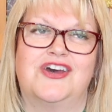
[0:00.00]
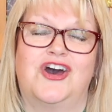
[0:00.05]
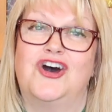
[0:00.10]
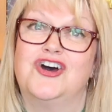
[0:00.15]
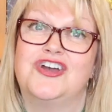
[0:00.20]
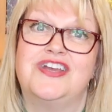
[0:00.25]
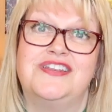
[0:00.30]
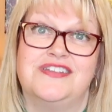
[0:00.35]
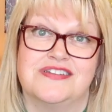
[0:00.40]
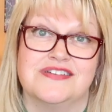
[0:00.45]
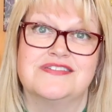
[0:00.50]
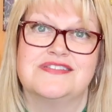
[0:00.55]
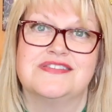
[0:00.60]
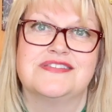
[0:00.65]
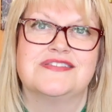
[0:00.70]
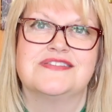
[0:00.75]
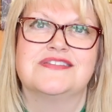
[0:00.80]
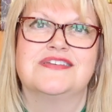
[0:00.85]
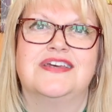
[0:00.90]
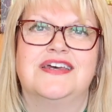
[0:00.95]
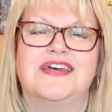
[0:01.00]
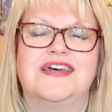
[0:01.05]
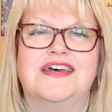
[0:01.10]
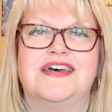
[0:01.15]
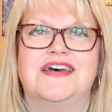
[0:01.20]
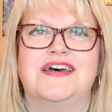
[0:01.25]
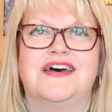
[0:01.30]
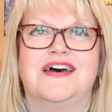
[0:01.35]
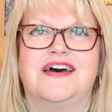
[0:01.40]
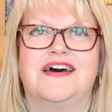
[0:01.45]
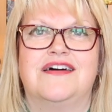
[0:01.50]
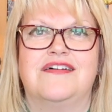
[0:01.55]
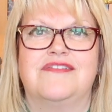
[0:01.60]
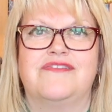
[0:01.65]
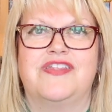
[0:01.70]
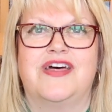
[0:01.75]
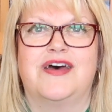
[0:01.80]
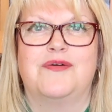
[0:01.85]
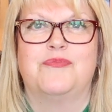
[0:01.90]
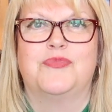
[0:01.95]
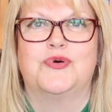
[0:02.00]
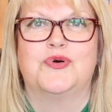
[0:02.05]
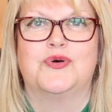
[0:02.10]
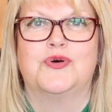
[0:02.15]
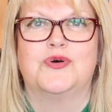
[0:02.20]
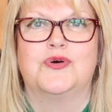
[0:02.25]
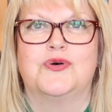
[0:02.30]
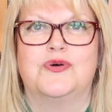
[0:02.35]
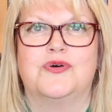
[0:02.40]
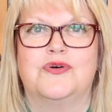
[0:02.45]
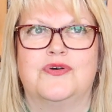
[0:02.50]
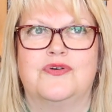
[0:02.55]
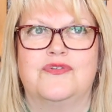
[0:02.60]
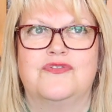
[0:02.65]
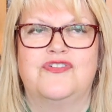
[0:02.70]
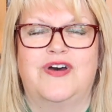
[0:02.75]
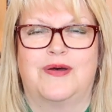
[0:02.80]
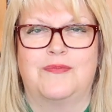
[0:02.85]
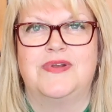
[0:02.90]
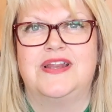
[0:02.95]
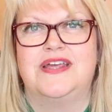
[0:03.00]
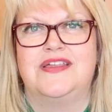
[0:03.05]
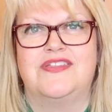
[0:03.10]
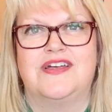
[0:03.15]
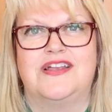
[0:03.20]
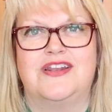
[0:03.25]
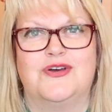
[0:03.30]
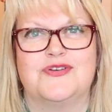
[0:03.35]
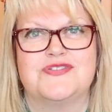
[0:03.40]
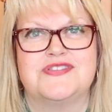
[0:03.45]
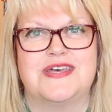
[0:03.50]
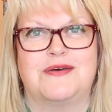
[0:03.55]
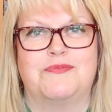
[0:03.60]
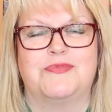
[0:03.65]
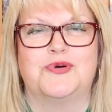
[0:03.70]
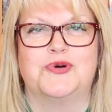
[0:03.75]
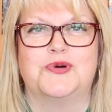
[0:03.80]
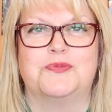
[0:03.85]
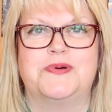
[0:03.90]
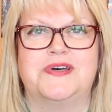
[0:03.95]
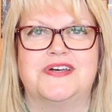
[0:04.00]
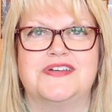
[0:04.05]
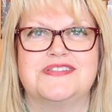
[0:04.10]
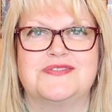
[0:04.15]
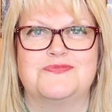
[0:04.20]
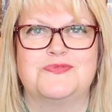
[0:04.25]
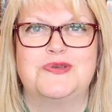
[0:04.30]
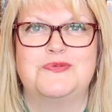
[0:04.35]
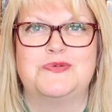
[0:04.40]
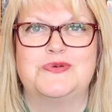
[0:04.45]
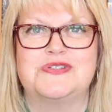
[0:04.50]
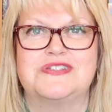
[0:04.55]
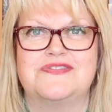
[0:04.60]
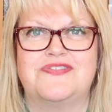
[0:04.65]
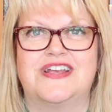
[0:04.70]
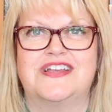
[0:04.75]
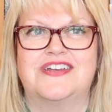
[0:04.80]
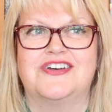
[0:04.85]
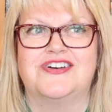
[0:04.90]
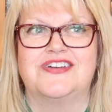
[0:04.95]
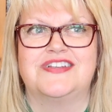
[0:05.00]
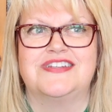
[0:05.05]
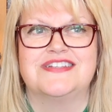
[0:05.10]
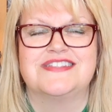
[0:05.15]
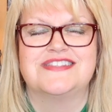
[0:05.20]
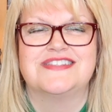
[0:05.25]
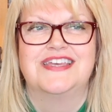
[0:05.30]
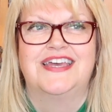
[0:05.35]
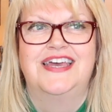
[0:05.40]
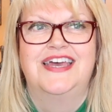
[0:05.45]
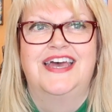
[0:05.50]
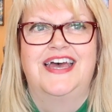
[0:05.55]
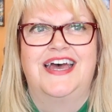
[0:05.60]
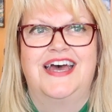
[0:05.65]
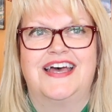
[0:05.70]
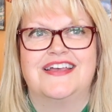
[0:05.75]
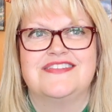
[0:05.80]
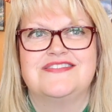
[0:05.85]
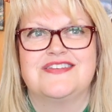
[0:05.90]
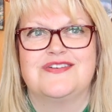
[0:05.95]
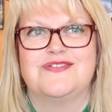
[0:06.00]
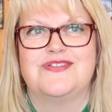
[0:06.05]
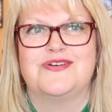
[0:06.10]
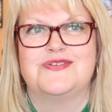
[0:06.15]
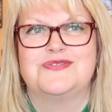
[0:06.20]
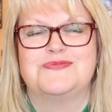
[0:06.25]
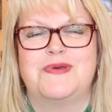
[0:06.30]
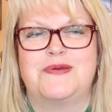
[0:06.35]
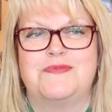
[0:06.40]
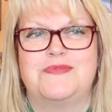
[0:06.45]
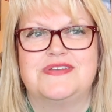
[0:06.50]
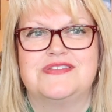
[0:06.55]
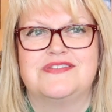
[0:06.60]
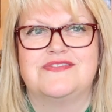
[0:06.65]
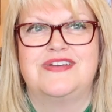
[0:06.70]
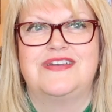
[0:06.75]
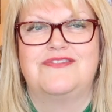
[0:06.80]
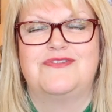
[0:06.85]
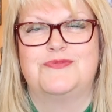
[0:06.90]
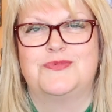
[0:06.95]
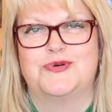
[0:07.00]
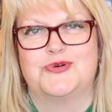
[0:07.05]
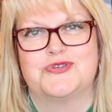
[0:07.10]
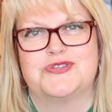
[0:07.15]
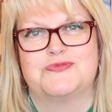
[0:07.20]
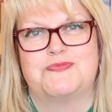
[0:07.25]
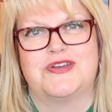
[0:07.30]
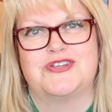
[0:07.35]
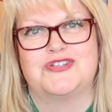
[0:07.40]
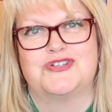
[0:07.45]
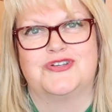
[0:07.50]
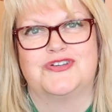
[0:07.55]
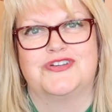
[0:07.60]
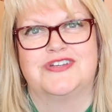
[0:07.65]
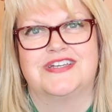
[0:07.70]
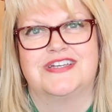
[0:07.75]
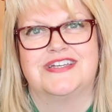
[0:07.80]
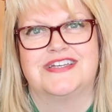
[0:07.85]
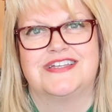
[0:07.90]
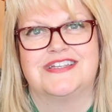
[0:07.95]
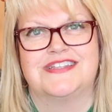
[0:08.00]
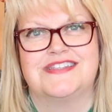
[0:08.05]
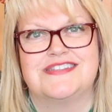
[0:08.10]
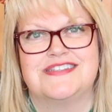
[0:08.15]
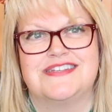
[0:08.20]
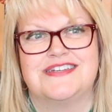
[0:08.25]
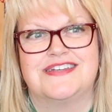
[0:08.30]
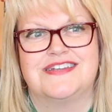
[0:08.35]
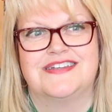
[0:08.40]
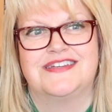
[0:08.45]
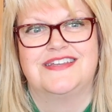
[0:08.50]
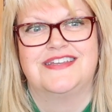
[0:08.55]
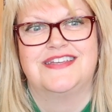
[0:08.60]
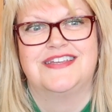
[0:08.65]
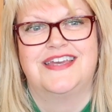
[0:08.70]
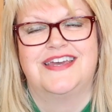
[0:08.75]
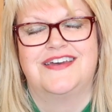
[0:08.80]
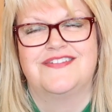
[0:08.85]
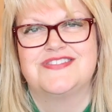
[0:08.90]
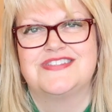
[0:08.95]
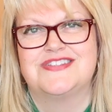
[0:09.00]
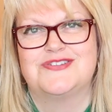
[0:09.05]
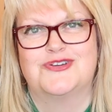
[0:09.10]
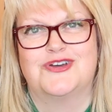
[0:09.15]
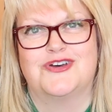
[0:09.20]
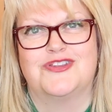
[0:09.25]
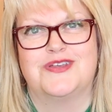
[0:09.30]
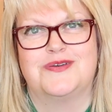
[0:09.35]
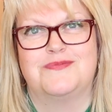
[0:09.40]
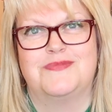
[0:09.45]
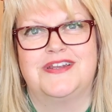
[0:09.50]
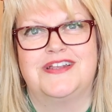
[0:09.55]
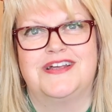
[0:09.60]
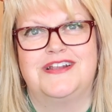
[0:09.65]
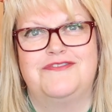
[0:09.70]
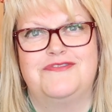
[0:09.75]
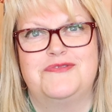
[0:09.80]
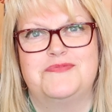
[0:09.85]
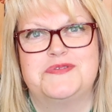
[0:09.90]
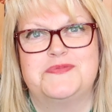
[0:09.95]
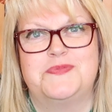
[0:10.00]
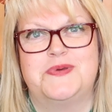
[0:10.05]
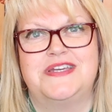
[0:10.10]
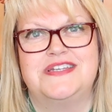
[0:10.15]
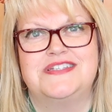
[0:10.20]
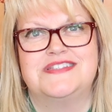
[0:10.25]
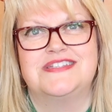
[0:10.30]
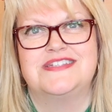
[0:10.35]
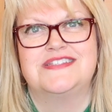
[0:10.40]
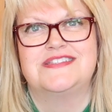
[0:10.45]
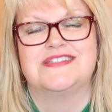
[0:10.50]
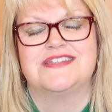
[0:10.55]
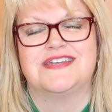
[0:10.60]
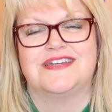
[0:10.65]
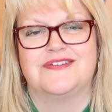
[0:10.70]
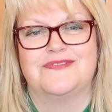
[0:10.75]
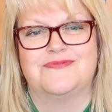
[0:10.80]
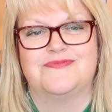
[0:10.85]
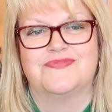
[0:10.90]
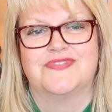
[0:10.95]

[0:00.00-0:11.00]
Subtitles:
kindness of that poor family that lost that poor person, we wouldn't have had kindness. And so those memories are even more special. And yeah, I've still got them and I love them to pieces. So